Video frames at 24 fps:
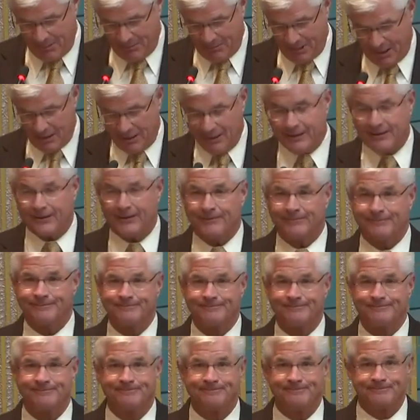clear,
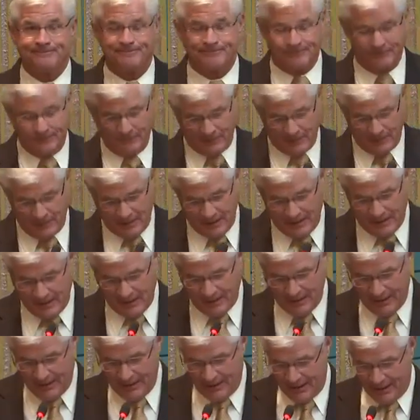
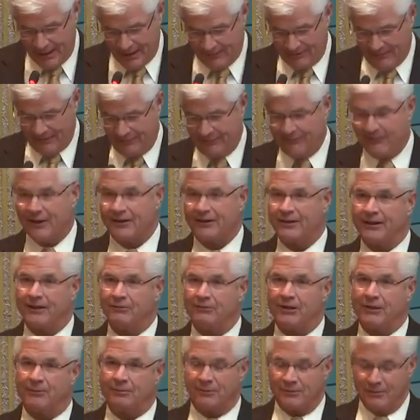none of the funding
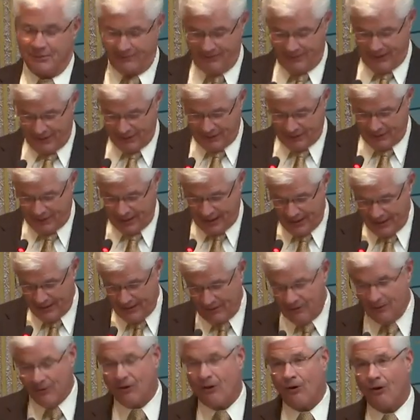we approved
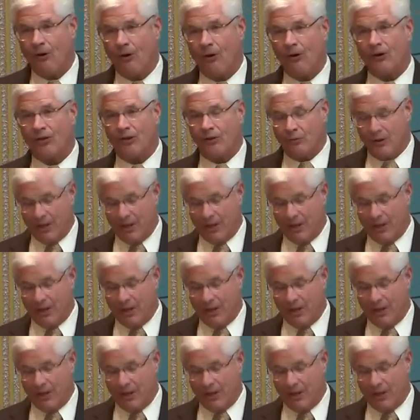yesterday or the week